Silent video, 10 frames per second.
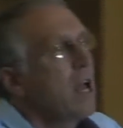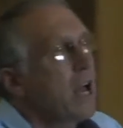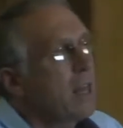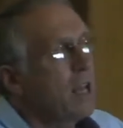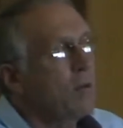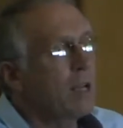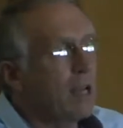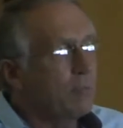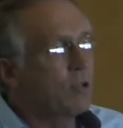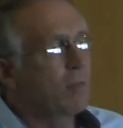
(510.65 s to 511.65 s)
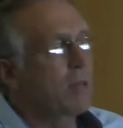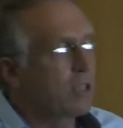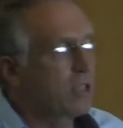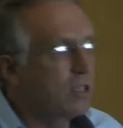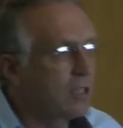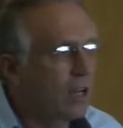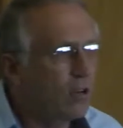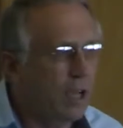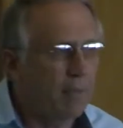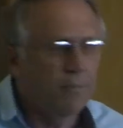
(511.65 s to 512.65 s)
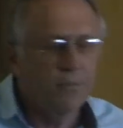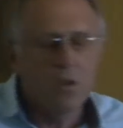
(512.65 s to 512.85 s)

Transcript: and then we come to the message. Is that okay?